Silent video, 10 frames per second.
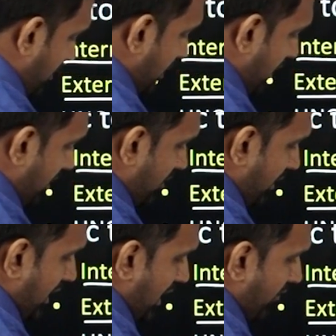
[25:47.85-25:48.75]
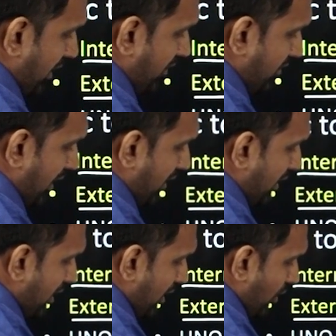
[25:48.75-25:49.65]
unnaru kada, Syria, Afghanistan,
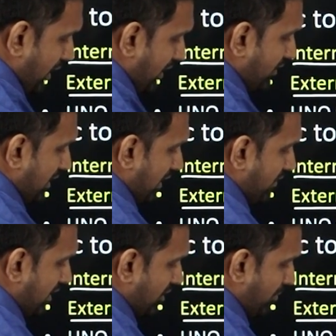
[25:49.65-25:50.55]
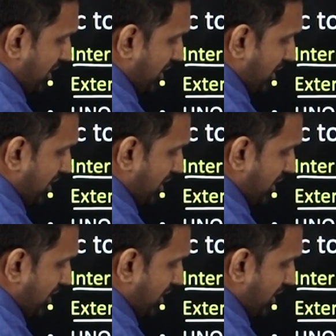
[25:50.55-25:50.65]
okay, recently Afghanistan,